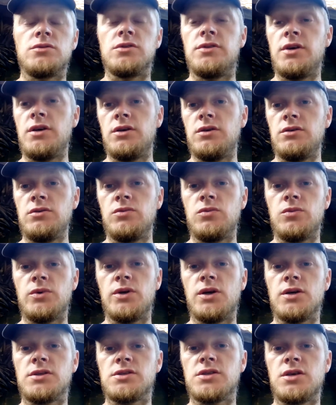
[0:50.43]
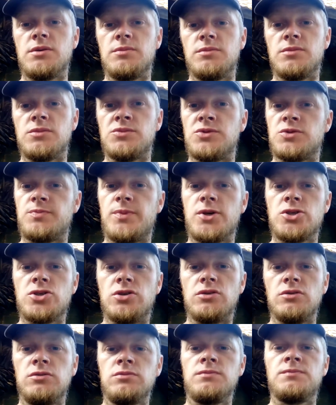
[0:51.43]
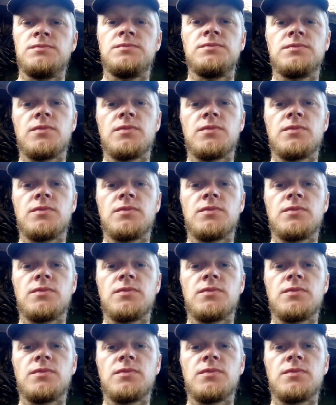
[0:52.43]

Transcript: today we got some special